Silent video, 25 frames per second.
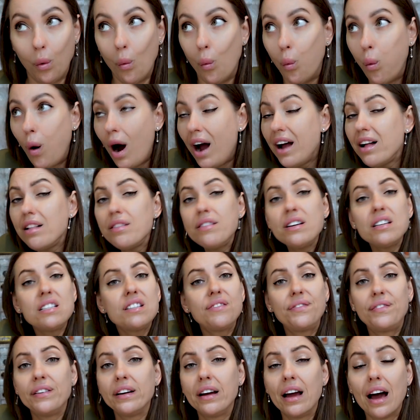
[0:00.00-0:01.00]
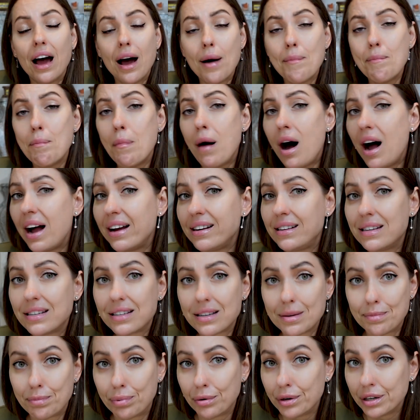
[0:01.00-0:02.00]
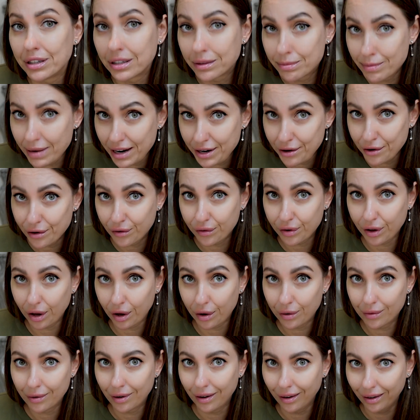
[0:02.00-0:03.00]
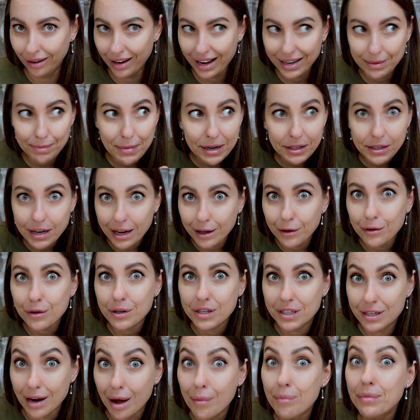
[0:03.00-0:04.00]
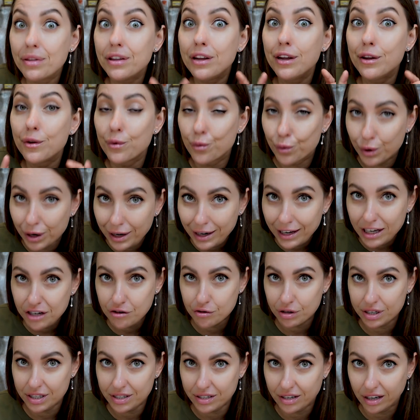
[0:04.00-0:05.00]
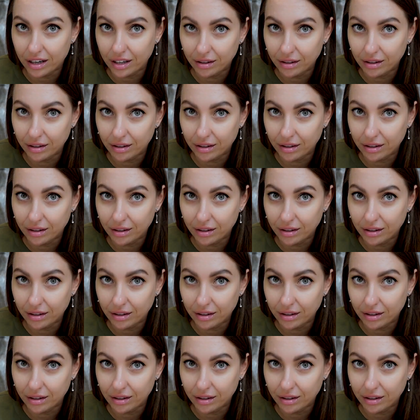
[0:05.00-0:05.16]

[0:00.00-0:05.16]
while this figure might disappoint many of you, let me tell you something really interesting.